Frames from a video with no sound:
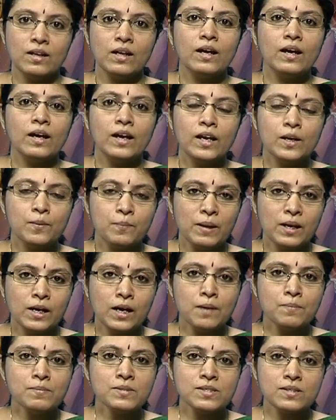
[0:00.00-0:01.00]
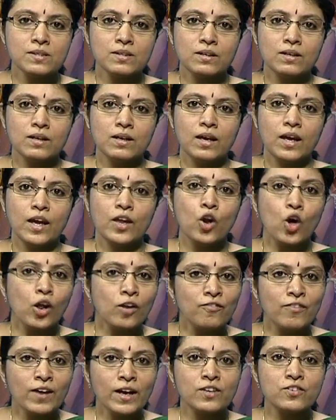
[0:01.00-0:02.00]
it becomes an
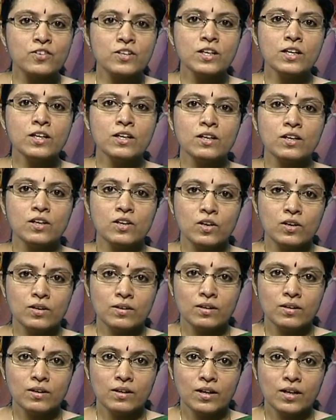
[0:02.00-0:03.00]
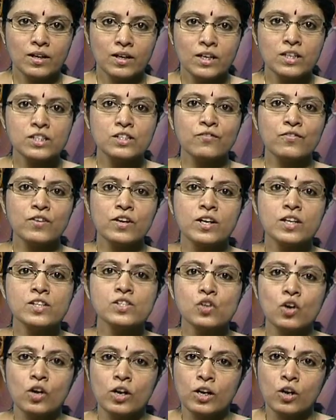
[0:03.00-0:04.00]
olfactory interference
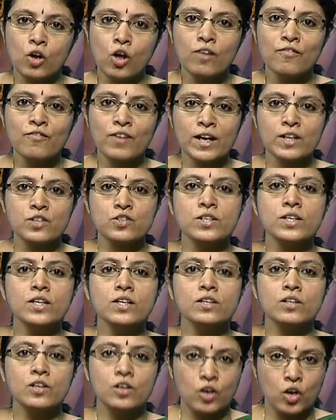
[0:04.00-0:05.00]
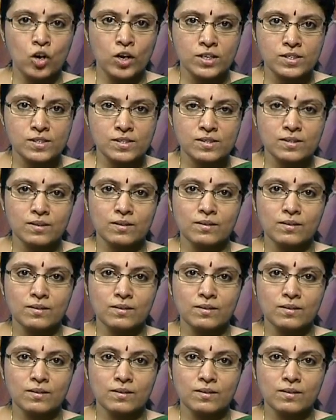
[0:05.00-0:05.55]
or an olfactory noise.